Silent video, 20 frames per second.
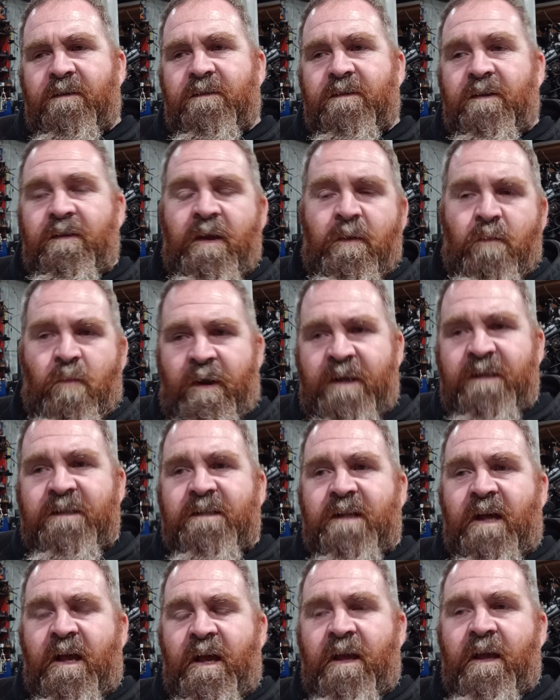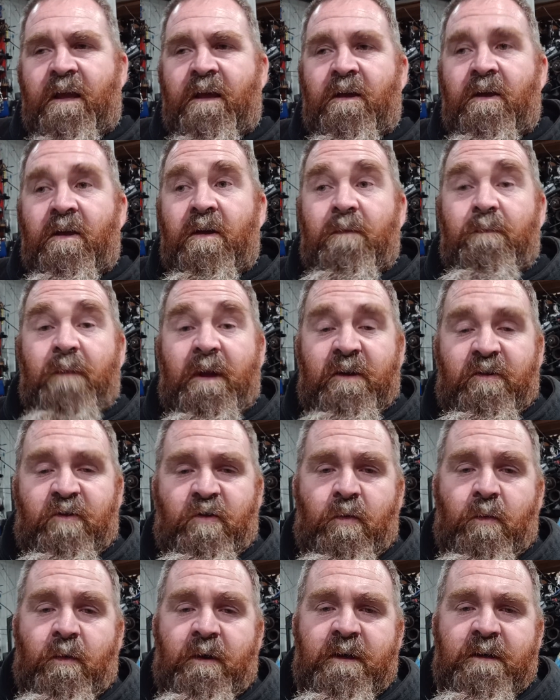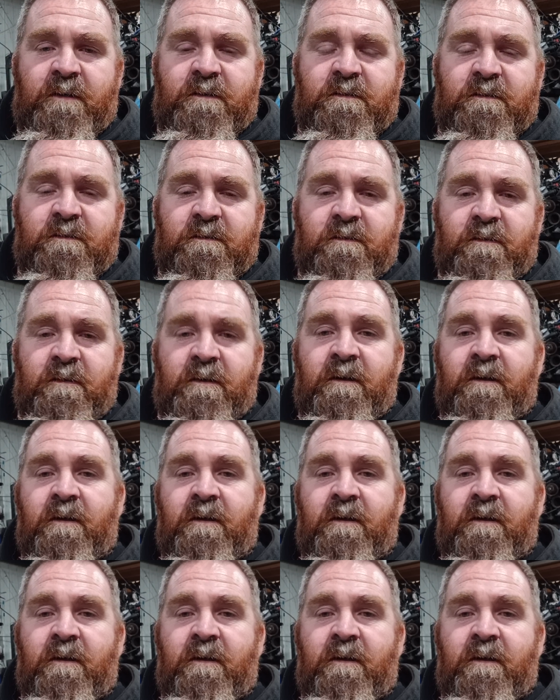So then Wednesday, been 2 weeks,